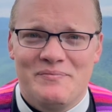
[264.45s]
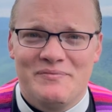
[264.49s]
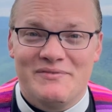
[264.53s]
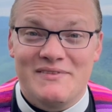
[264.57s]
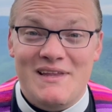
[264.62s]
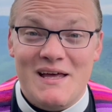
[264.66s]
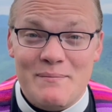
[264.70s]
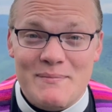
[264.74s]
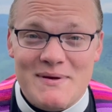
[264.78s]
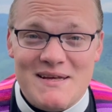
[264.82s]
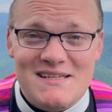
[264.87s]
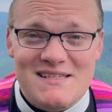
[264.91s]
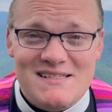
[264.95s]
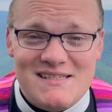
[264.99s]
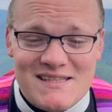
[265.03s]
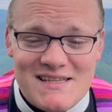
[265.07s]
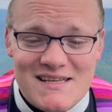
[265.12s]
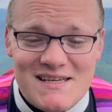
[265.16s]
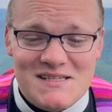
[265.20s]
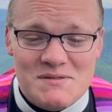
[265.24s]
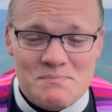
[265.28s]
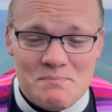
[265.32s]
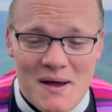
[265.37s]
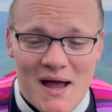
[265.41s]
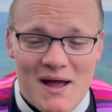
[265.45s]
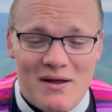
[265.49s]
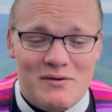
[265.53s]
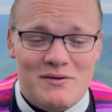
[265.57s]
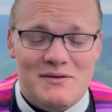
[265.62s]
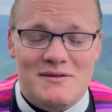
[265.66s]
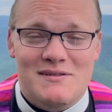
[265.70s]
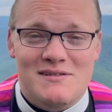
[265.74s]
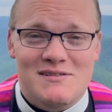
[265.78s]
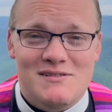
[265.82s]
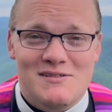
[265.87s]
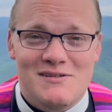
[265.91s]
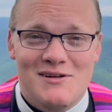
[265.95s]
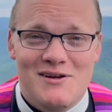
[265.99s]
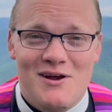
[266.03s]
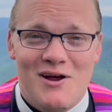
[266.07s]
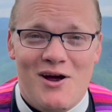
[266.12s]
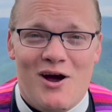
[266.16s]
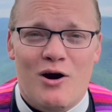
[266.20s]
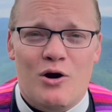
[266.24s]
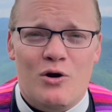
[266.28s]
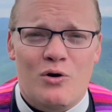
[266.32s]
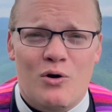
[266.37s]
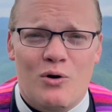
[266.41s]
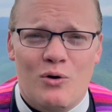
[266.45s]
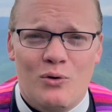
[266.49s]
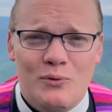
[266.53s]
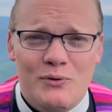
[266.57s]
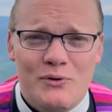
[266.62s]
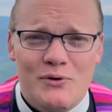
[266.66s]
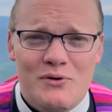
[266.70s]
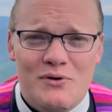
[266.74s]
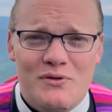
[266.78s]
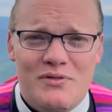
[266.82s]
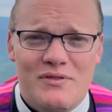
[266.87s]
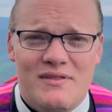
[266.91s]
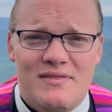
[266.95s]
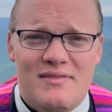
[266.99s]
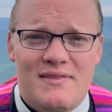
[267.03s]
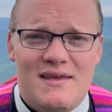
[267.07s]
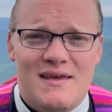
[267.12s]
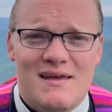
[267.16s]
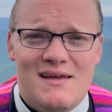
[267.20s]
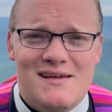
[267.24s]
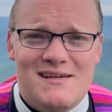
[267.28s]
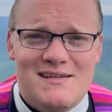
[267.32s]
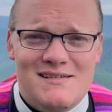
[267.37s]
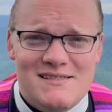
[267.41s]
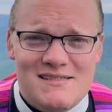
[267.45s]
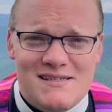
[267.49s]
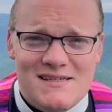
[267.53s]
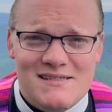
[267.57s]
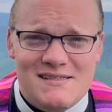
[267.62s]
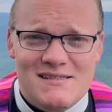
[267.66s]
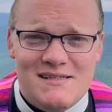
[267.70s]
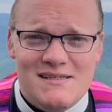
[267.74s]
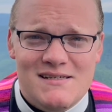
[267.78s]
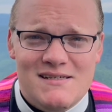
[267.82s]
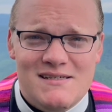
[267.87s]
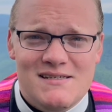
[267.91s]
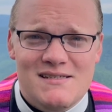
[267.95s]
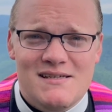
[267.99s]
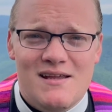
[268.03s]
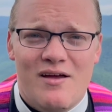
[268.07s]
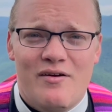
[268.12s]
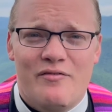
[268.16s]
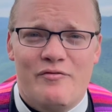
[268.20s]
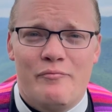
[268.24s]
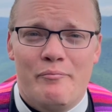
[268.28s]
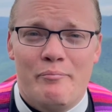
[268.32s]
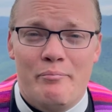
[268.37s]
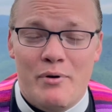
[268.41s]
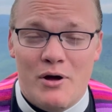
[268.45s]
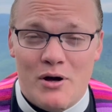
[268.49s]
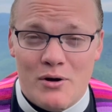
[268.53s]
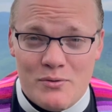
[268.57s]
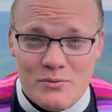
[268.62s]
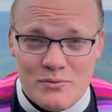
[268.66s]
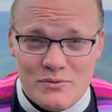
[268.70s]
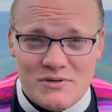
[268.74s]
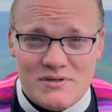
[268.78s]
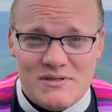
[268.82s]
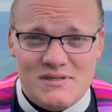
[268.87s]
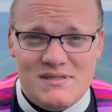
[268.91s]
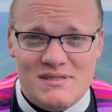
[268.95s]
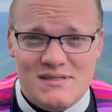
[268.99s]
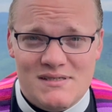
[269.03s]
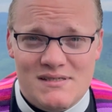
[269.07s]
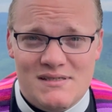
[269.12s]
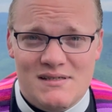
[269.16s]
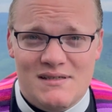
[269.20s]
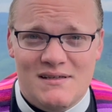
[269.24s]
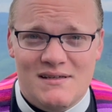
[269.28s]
That means these mountains are older than the existence of bones.